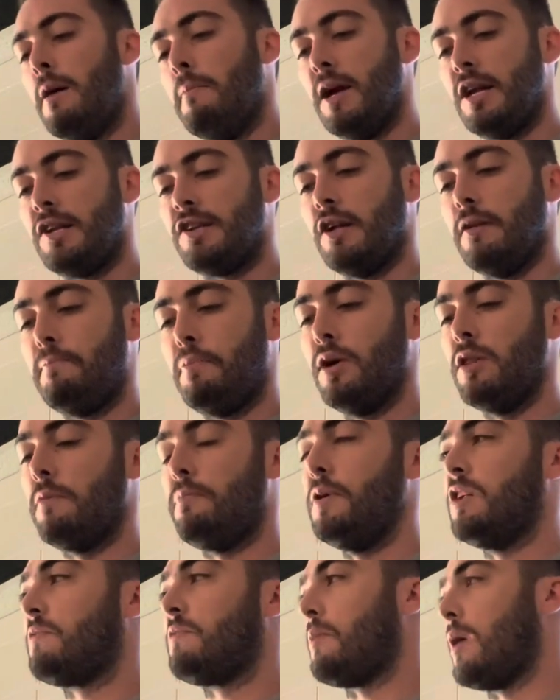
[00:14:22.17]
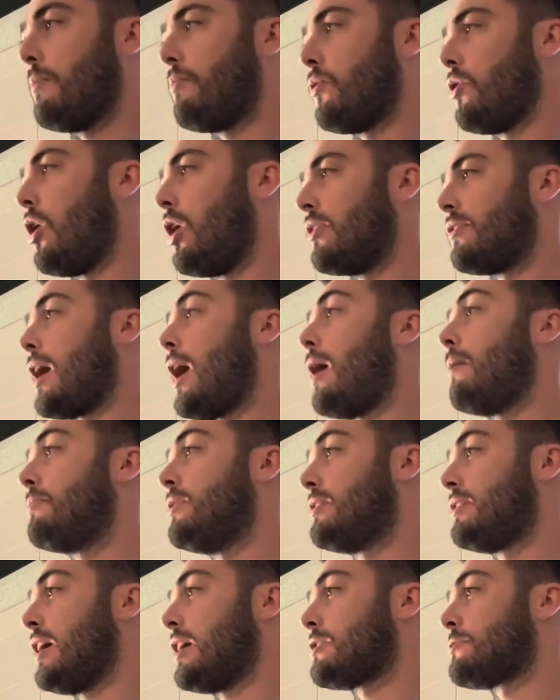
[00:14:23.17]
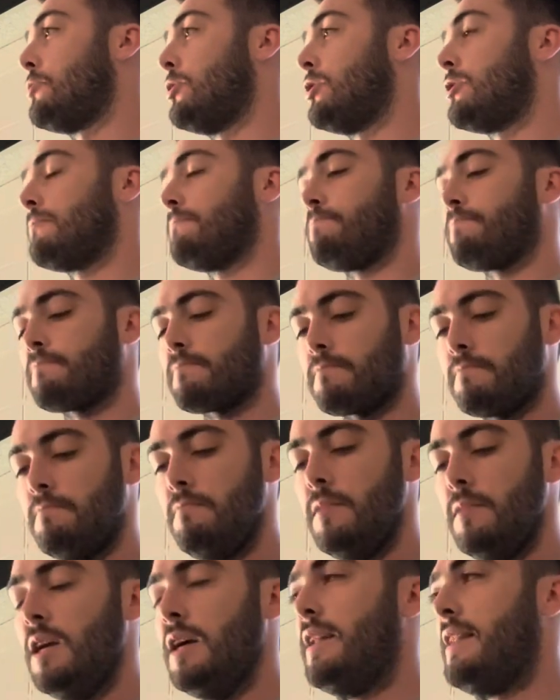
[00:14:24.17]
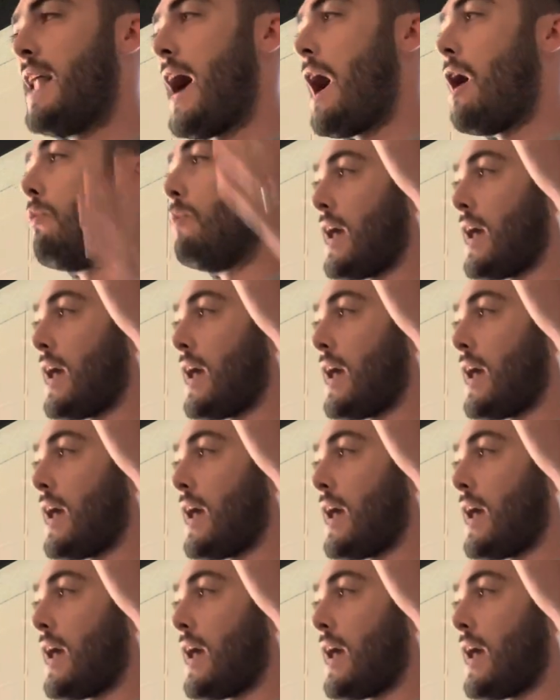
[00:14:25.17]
basically put the piece of paper on top of the textbook. Now when